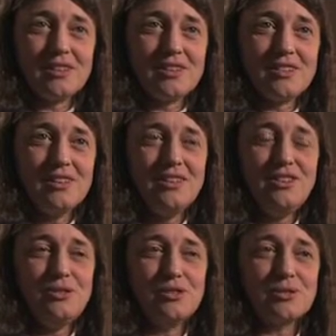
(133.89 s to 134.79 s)
because then
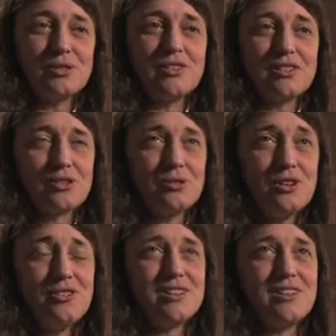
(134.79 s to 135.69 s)
you sort of, as a
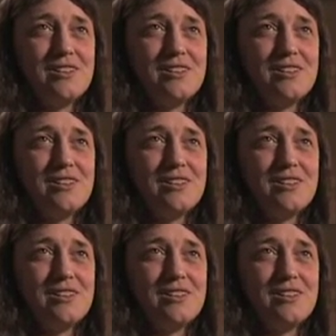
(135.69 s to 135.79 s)
Christian,